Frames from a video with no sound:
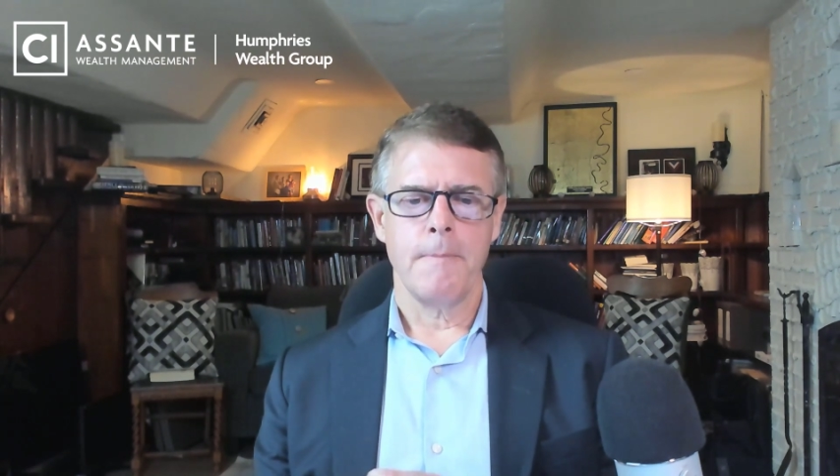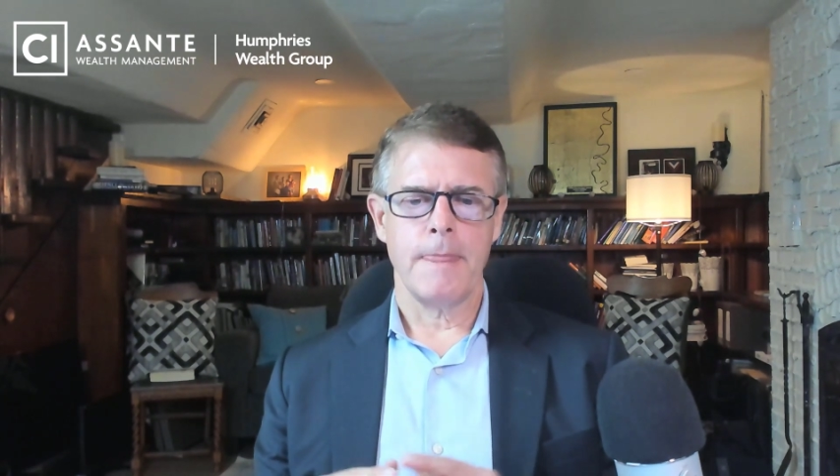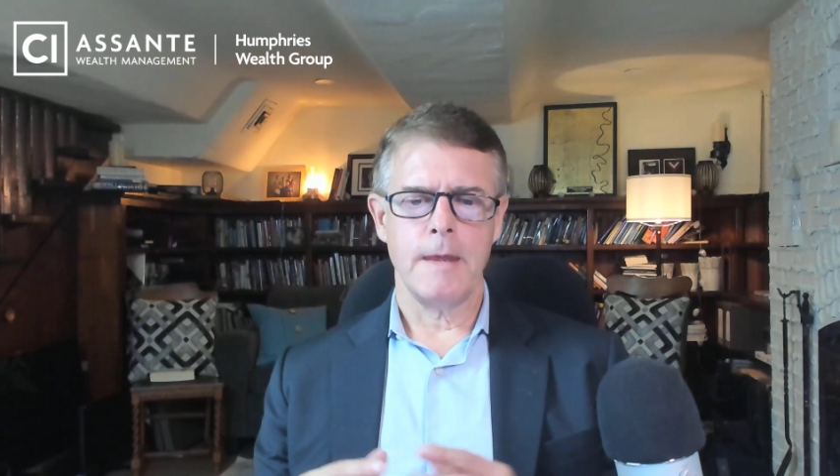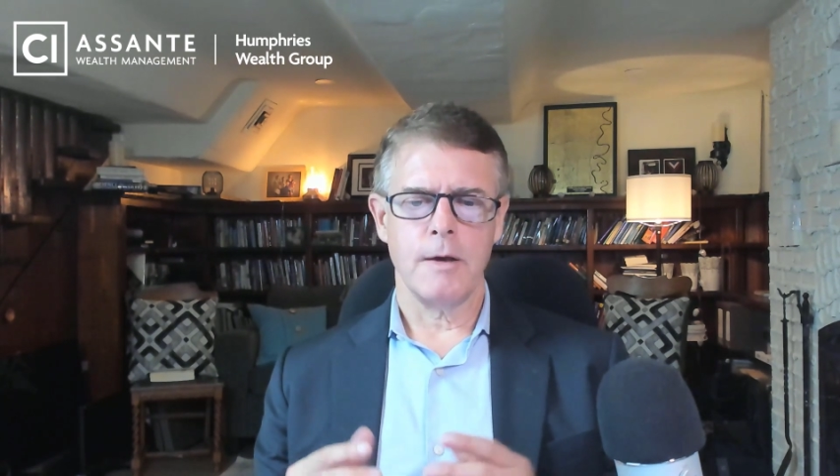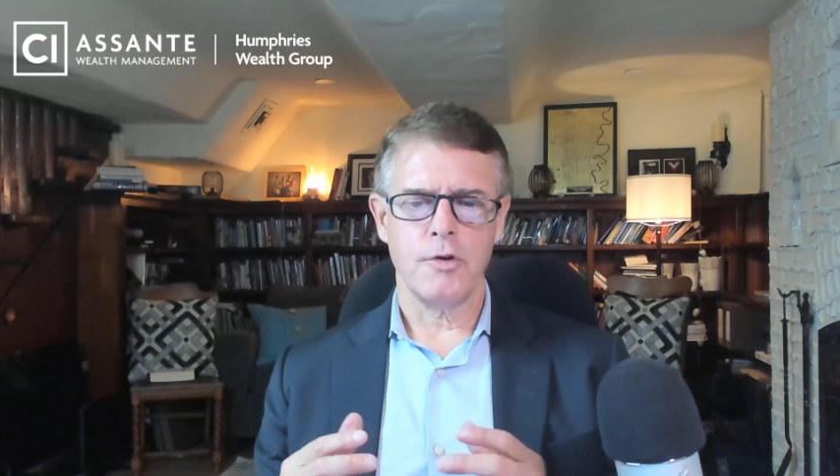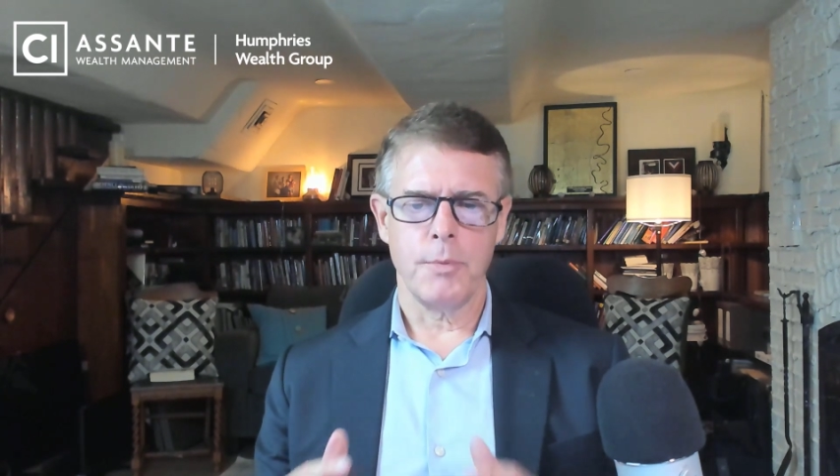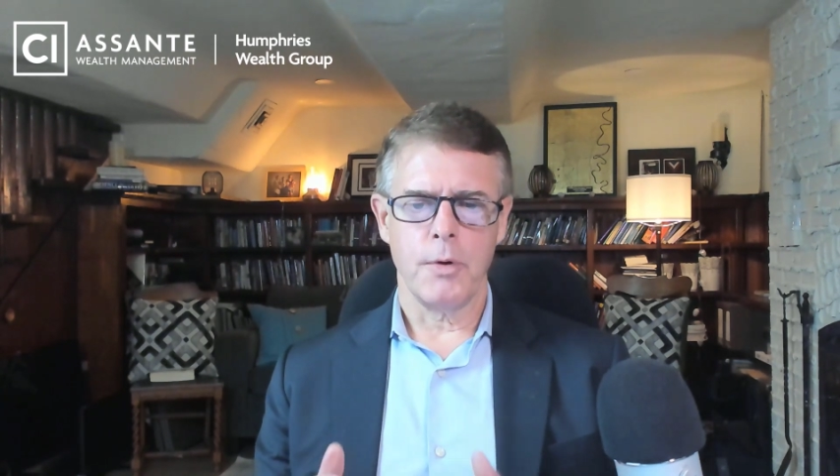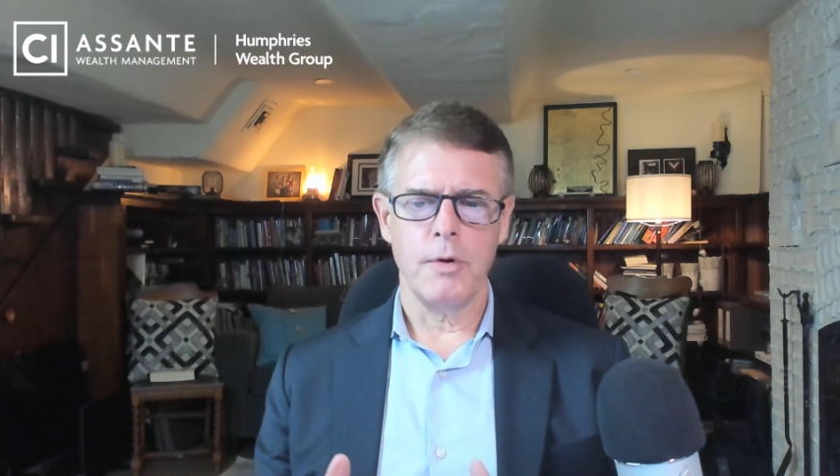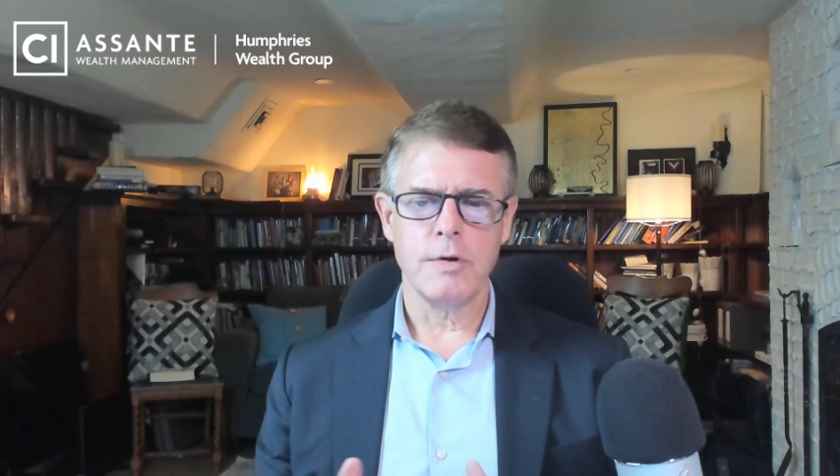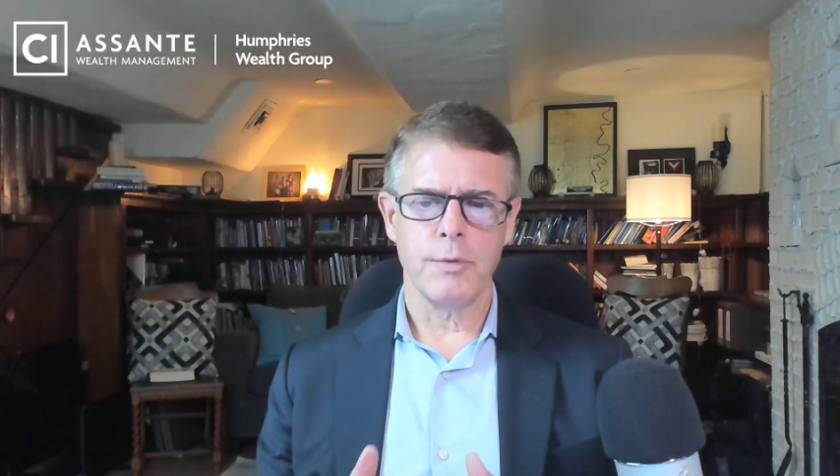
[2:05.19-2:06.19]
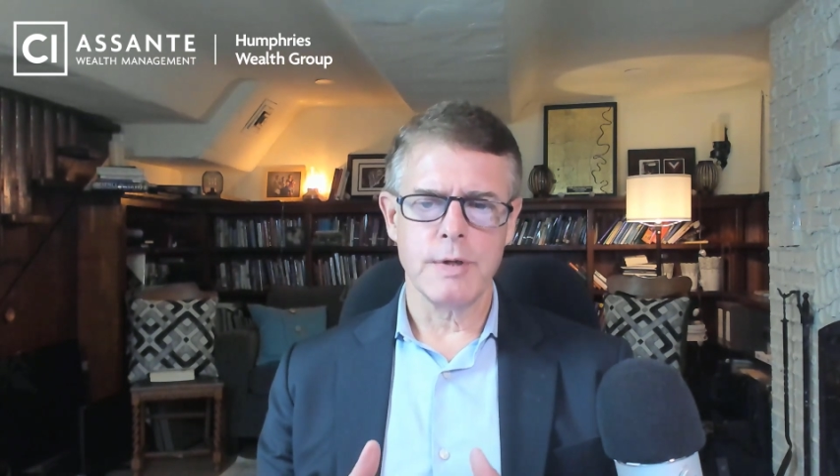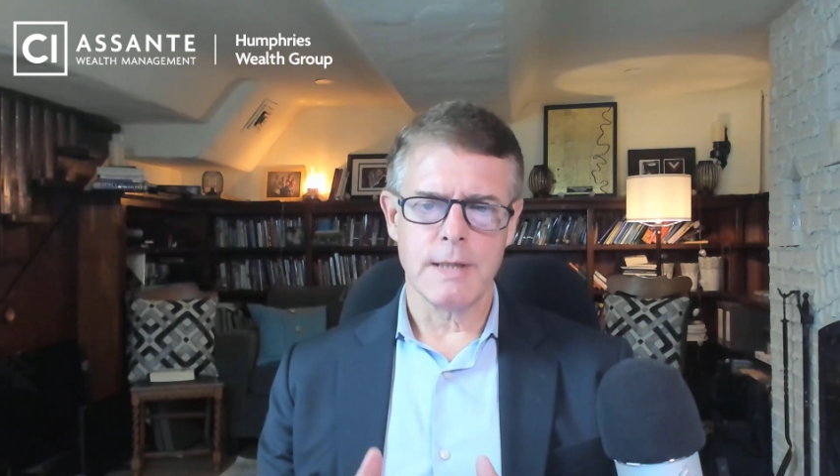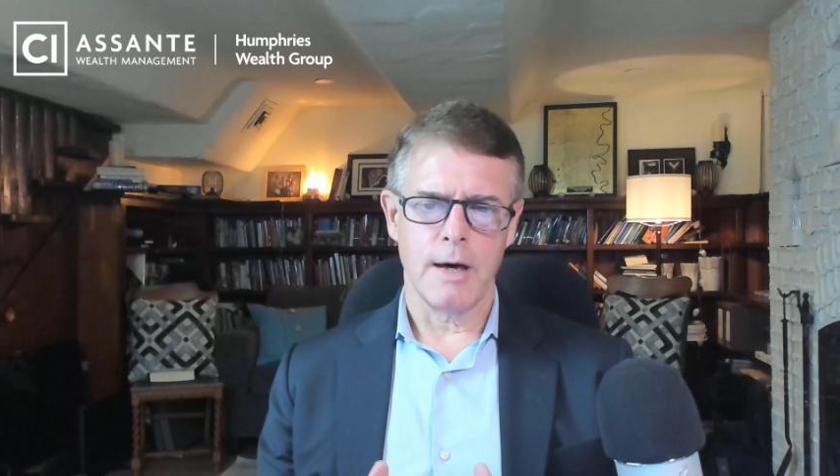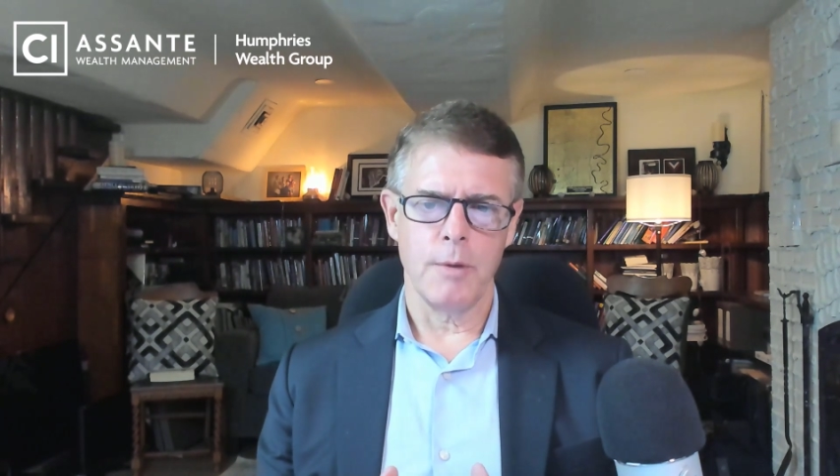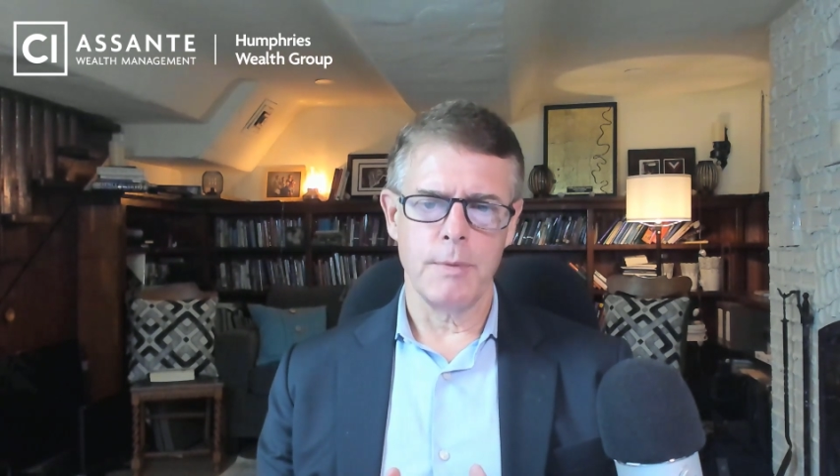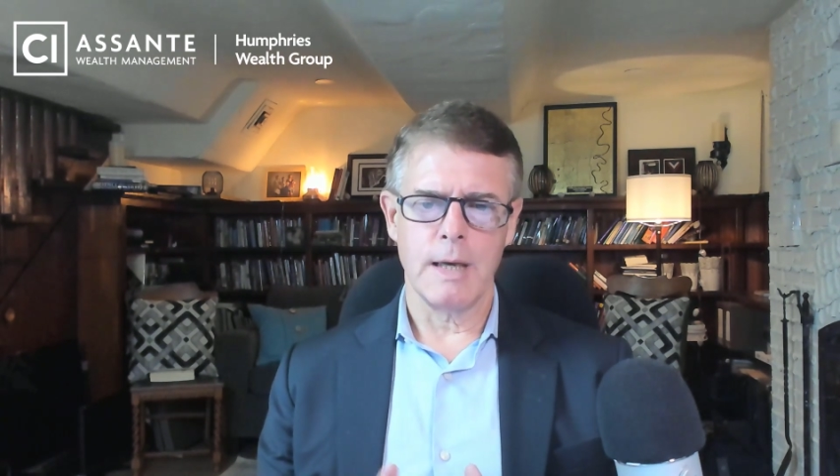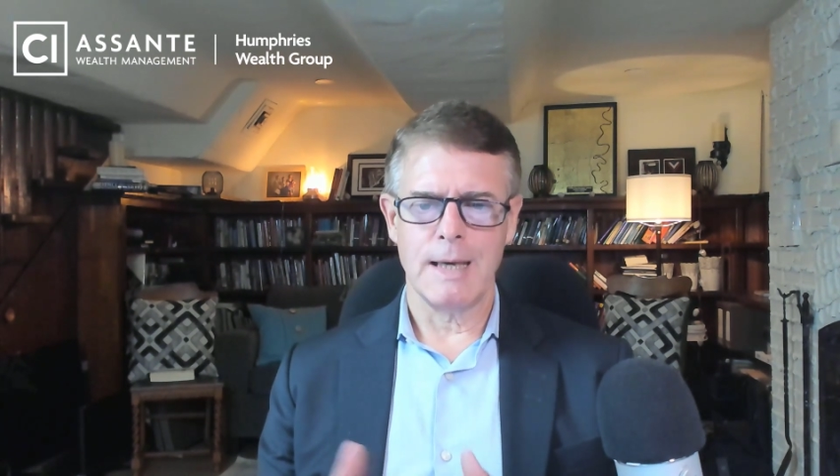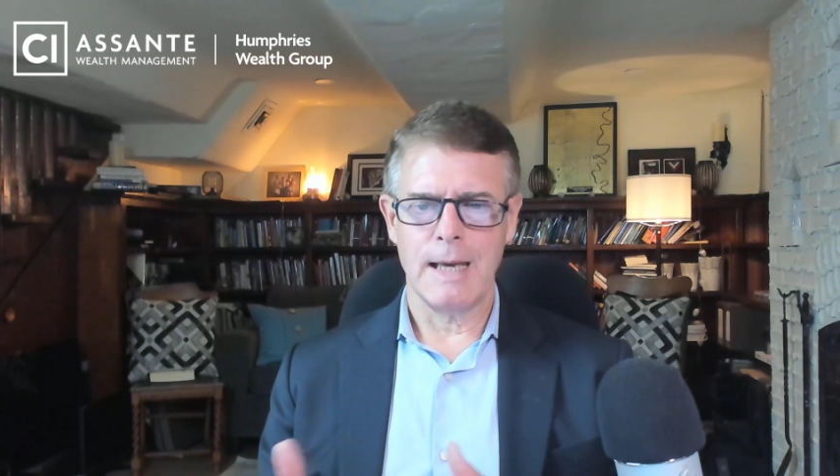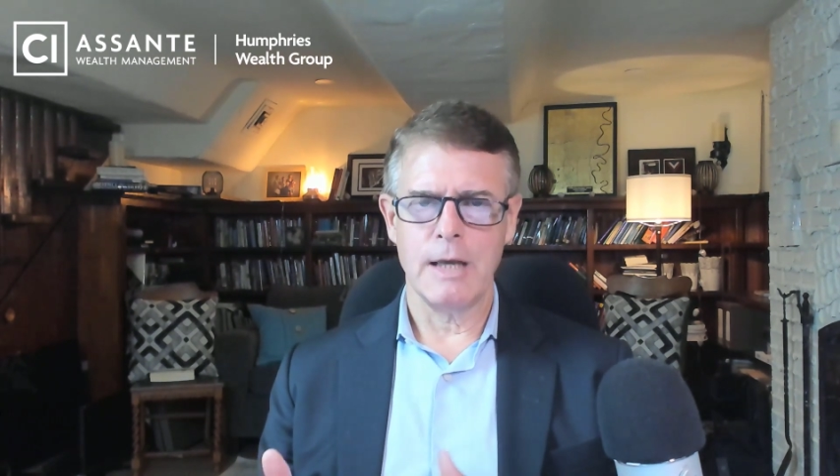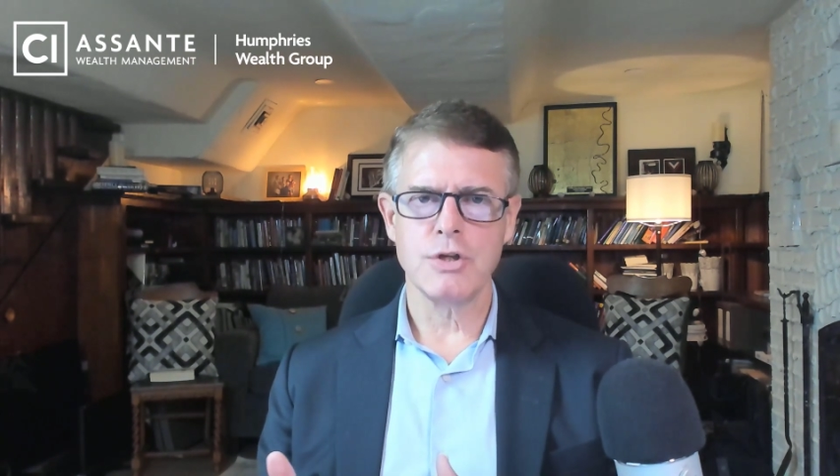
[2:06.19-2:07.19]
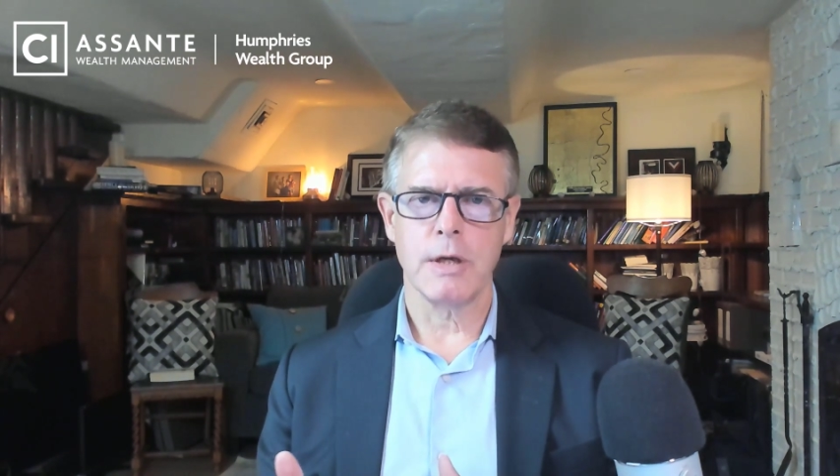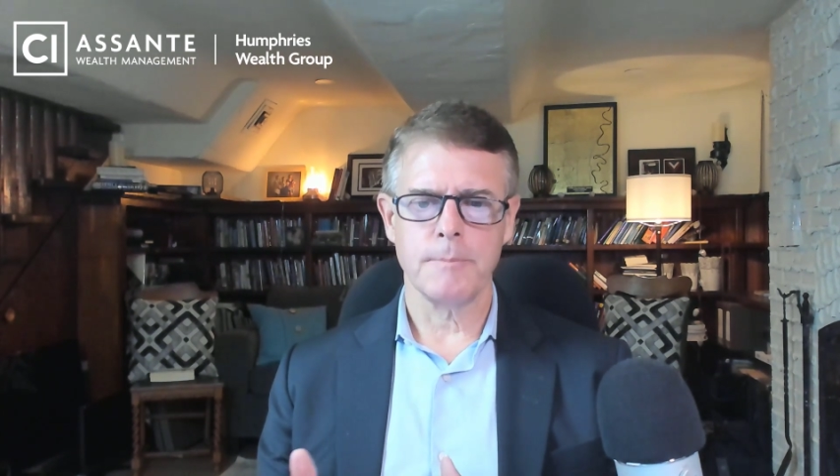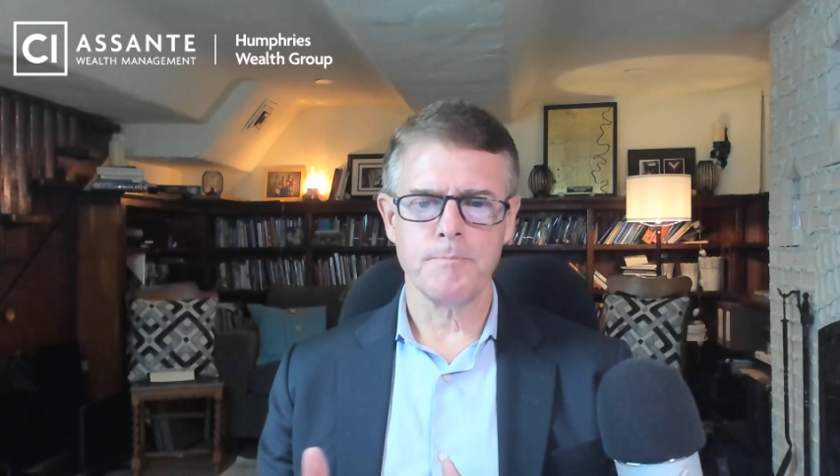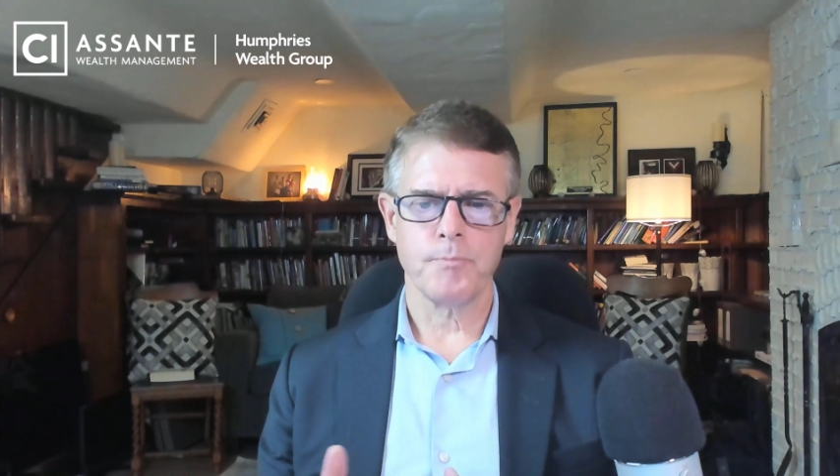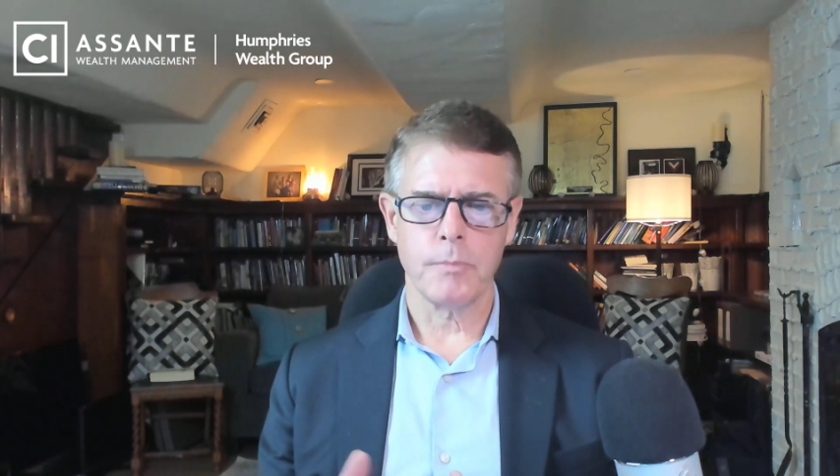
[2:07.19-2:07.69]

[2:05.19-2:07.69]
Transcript: the experience of retirement and aging